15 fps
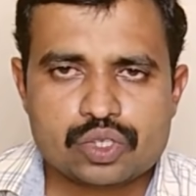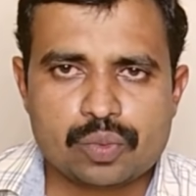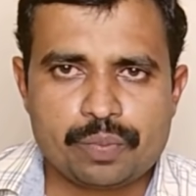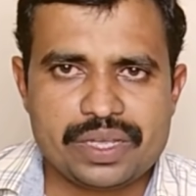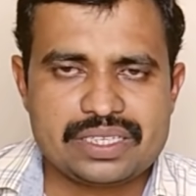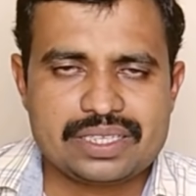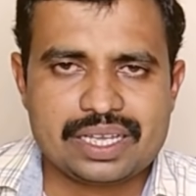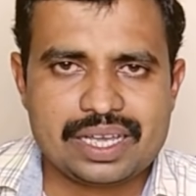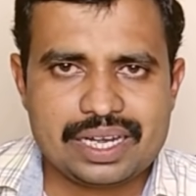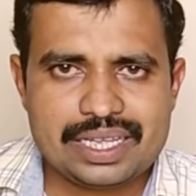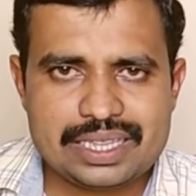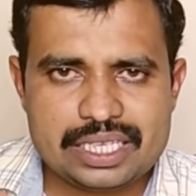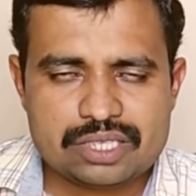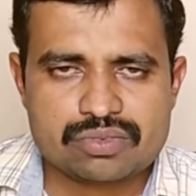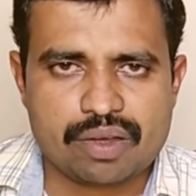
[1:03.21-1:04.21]
So
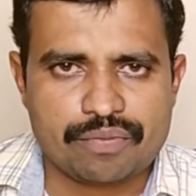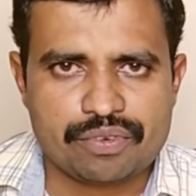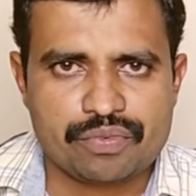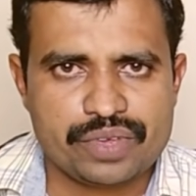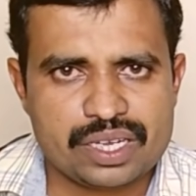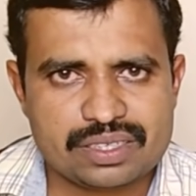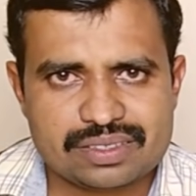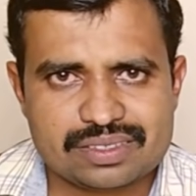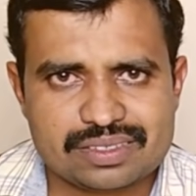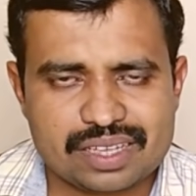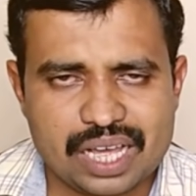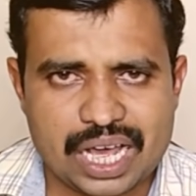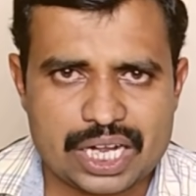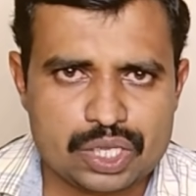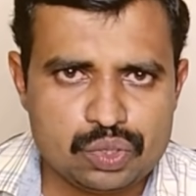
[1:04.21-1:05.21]
basically these softwares
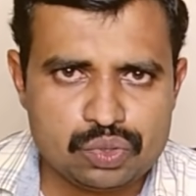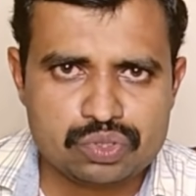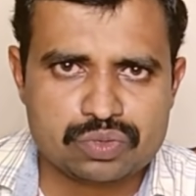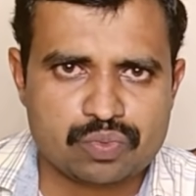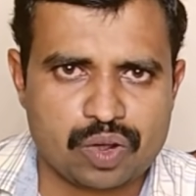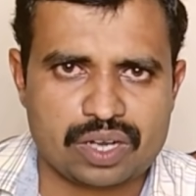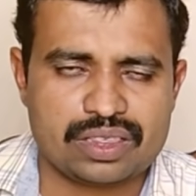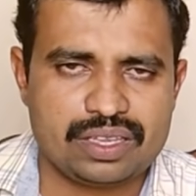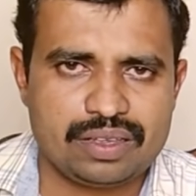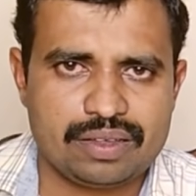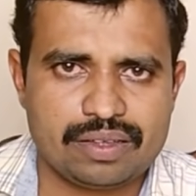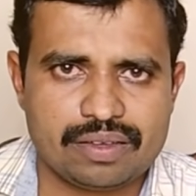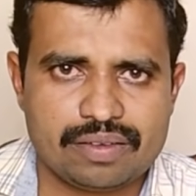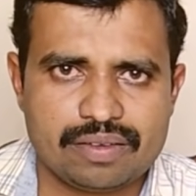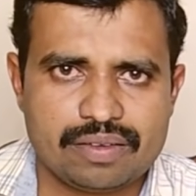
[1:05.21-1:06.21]
are used for
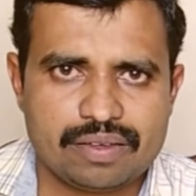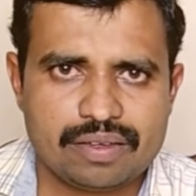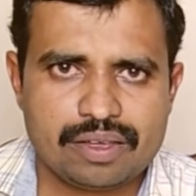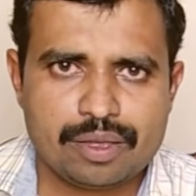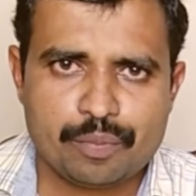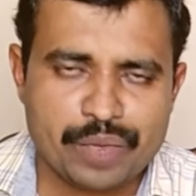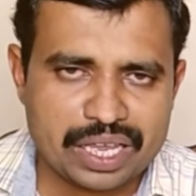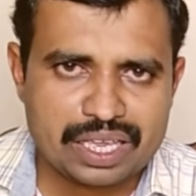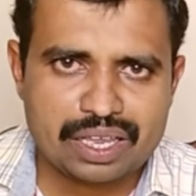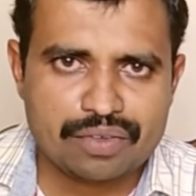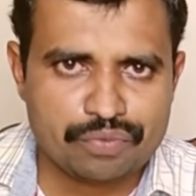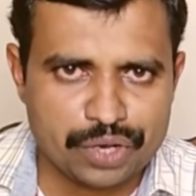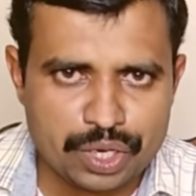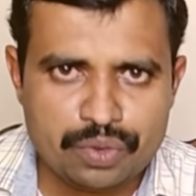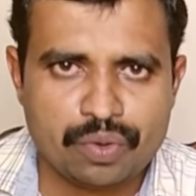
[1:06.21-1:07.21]
the
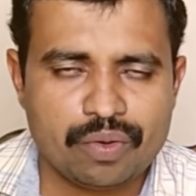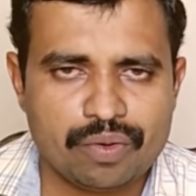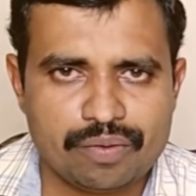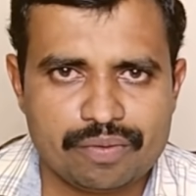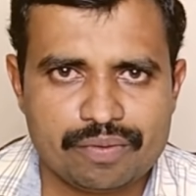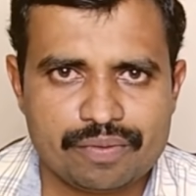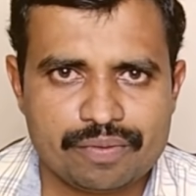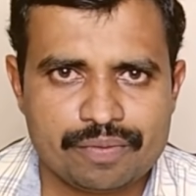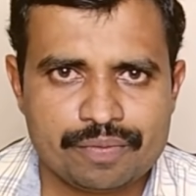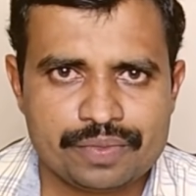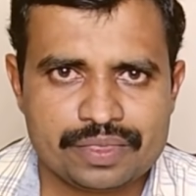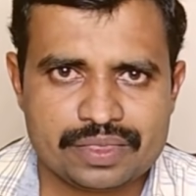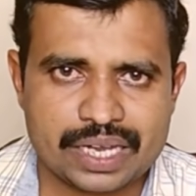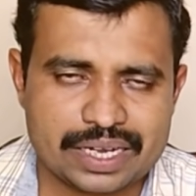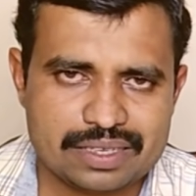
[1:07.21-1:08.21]
making video,
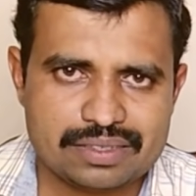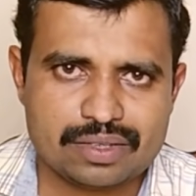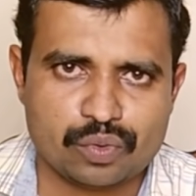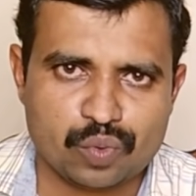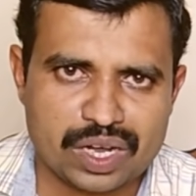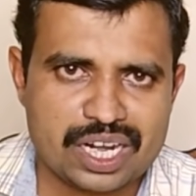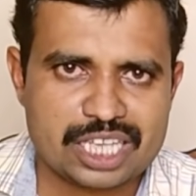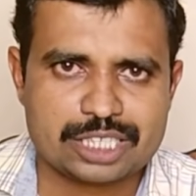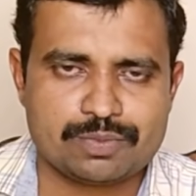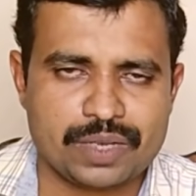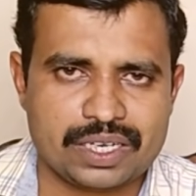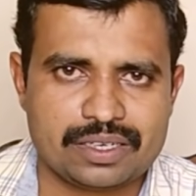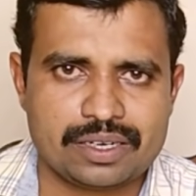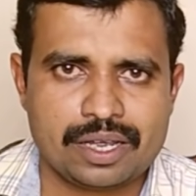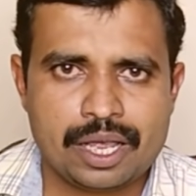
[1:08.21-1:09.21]
that is the one
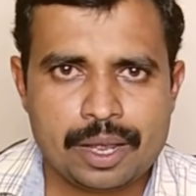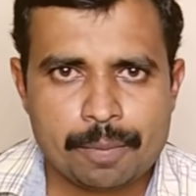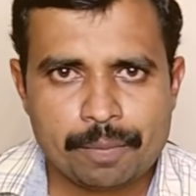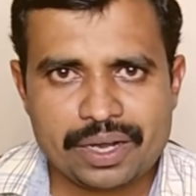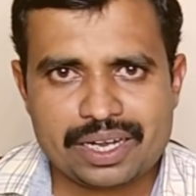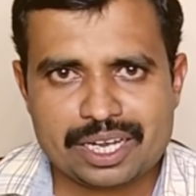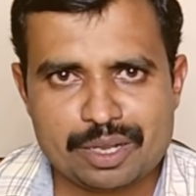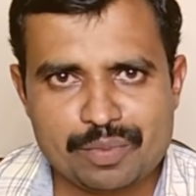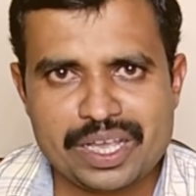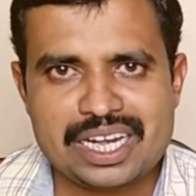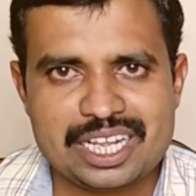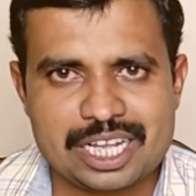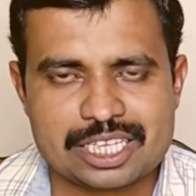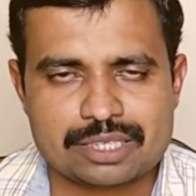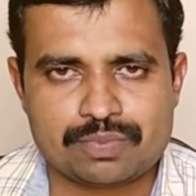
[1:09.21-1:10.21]
aspect, but
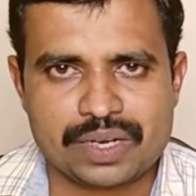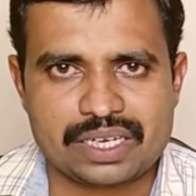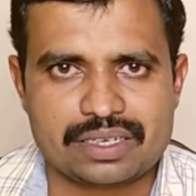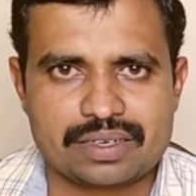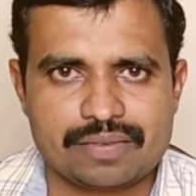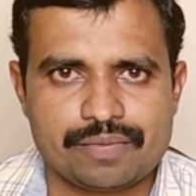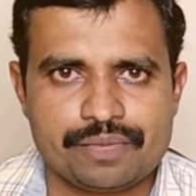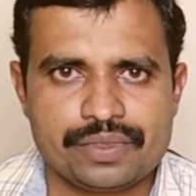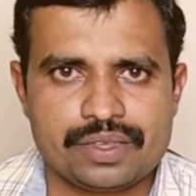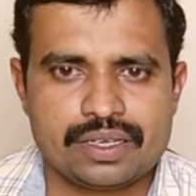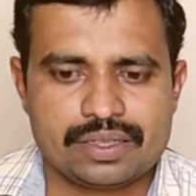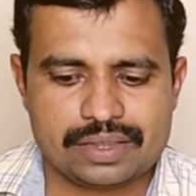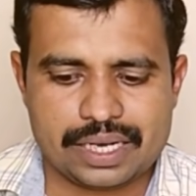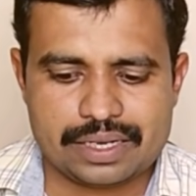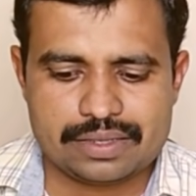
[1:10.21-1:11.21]
remaining aspect,
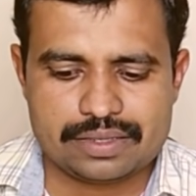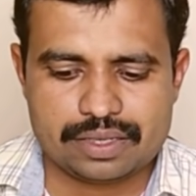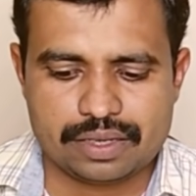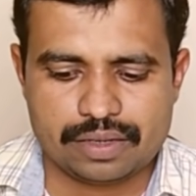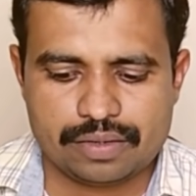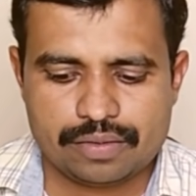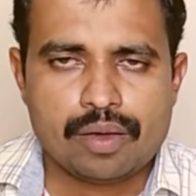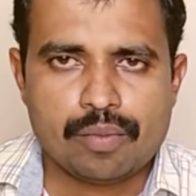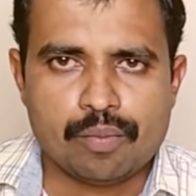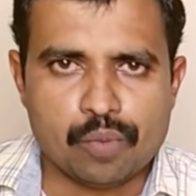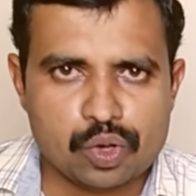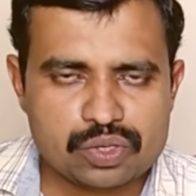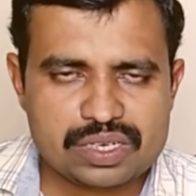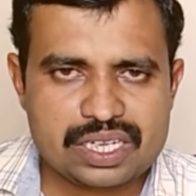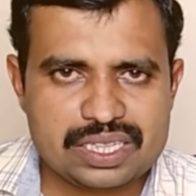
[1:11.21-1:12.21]
that is the
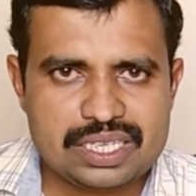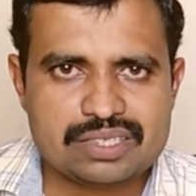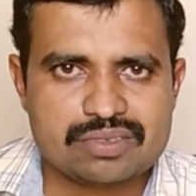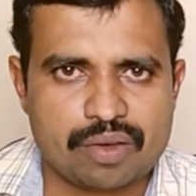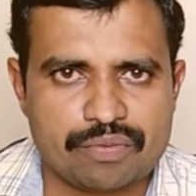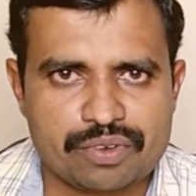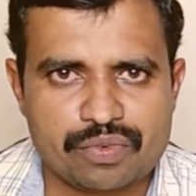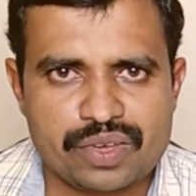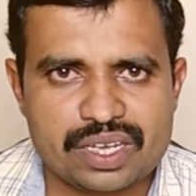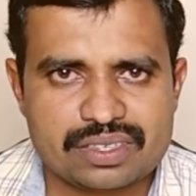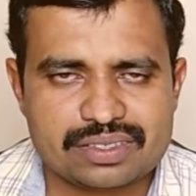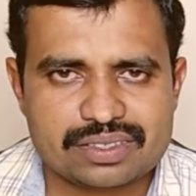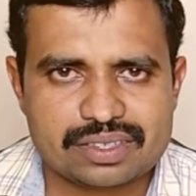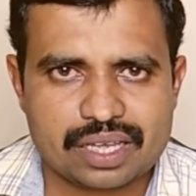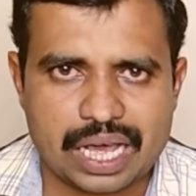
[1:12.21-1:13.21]
mostly these
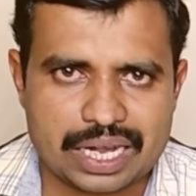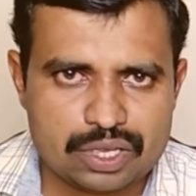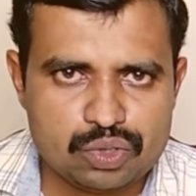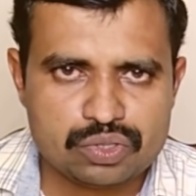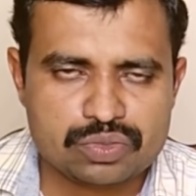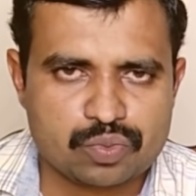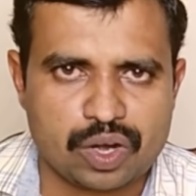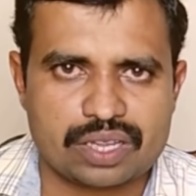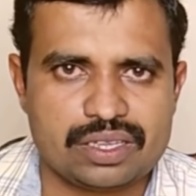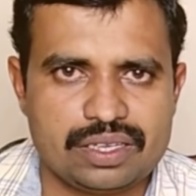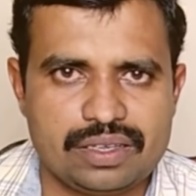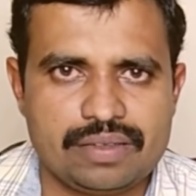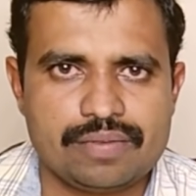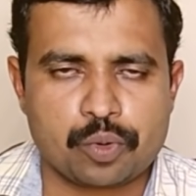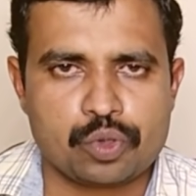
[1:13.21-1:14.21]
softwares are used for
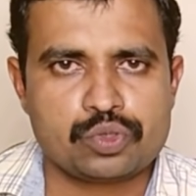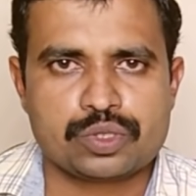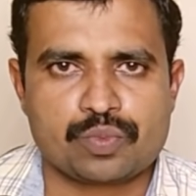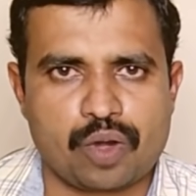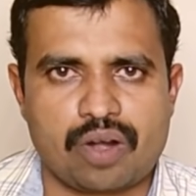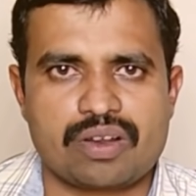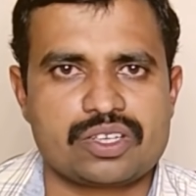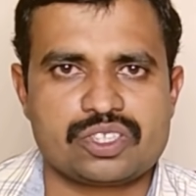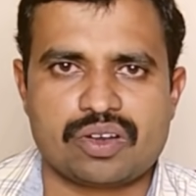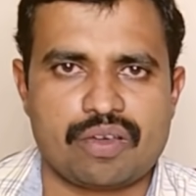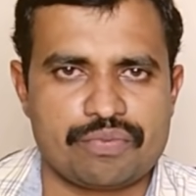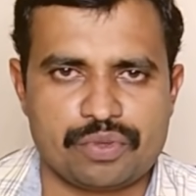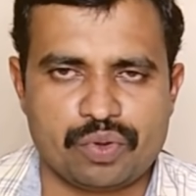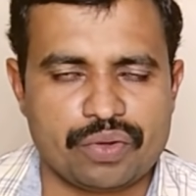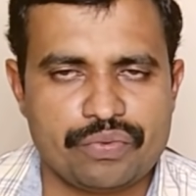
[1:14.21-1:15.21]
the post production
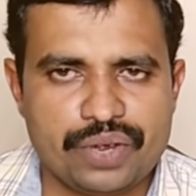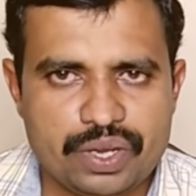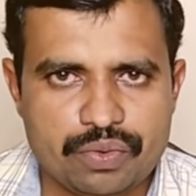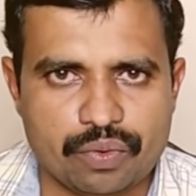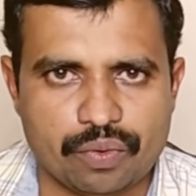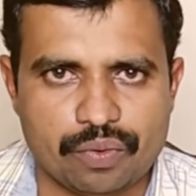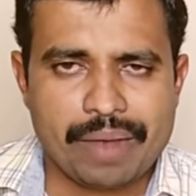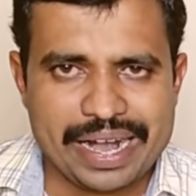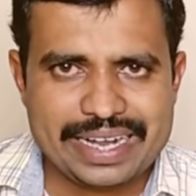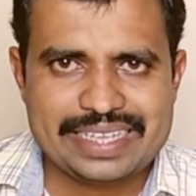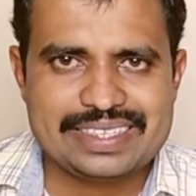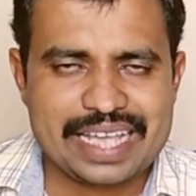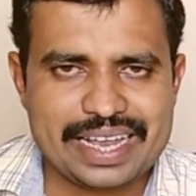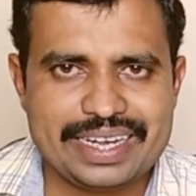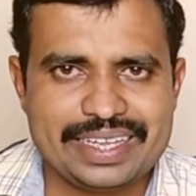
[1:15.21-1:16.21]
of your video by
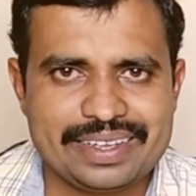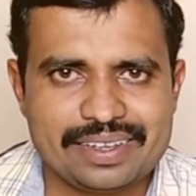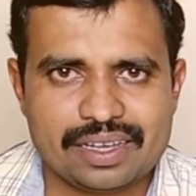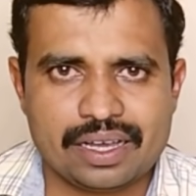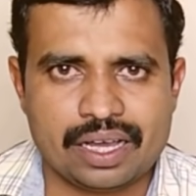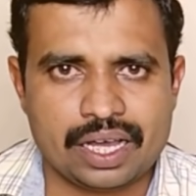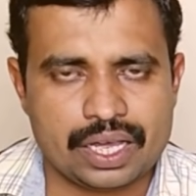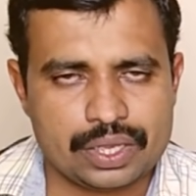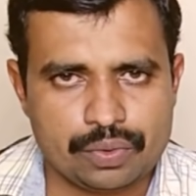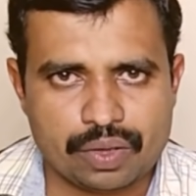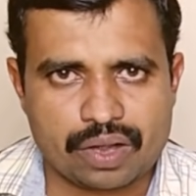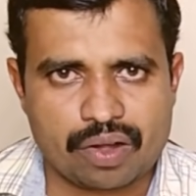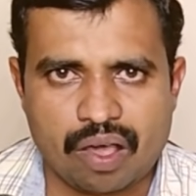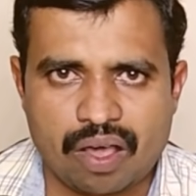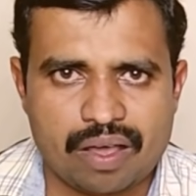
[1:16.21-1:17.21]
designing
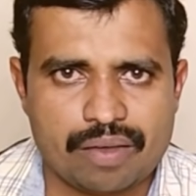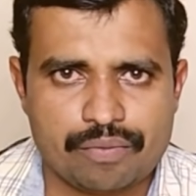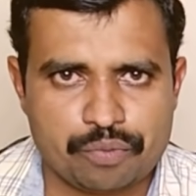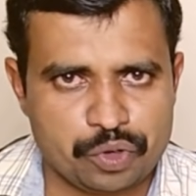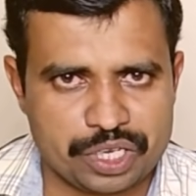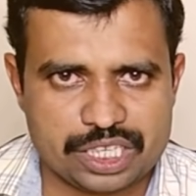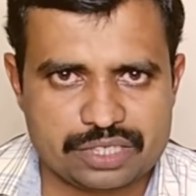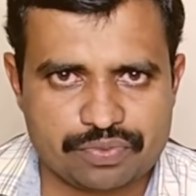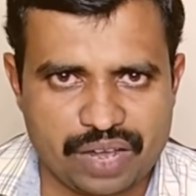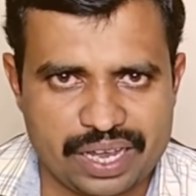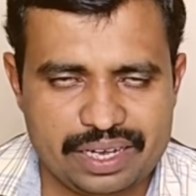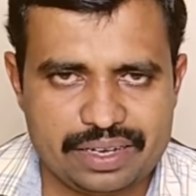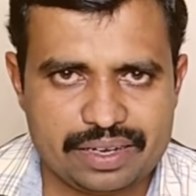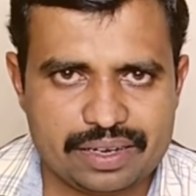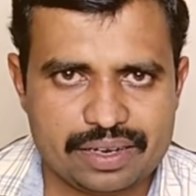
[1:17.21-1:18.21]
your raw footage
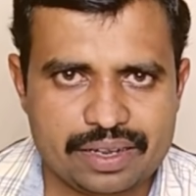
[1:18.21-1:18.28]
file.